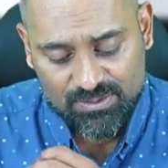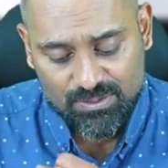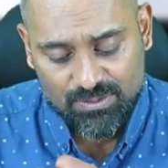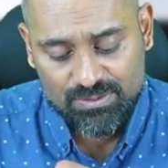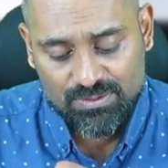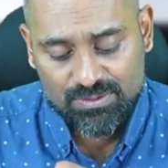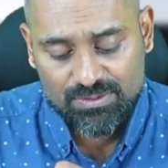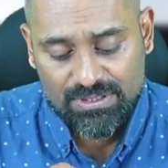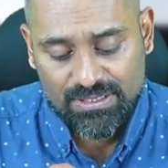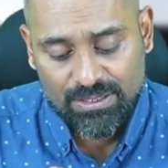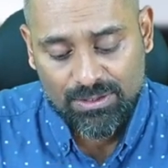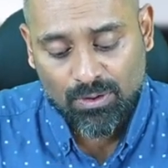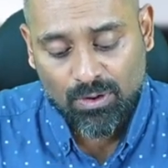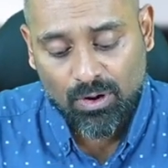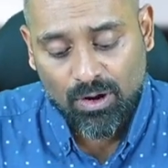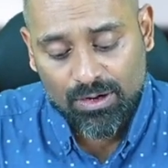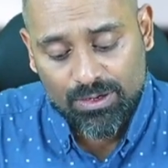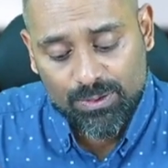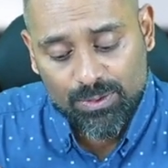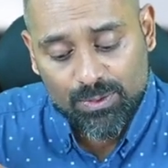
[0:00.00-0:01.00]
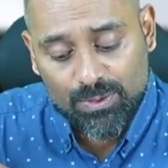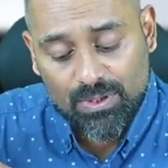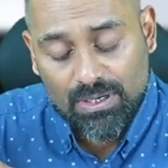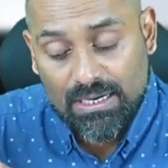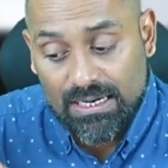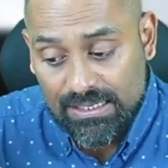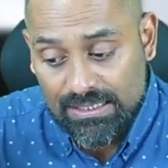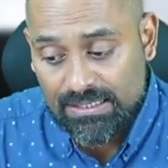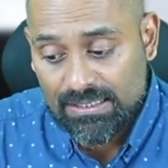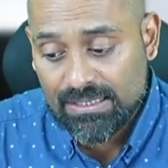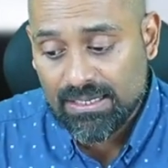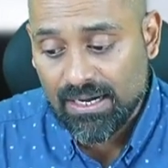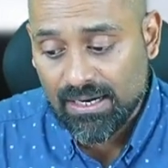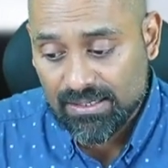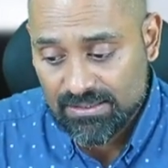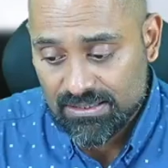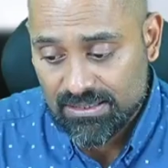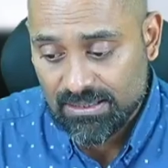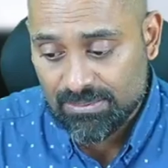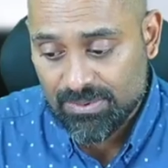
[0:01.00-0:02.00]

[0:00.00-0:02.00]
So in order to conduct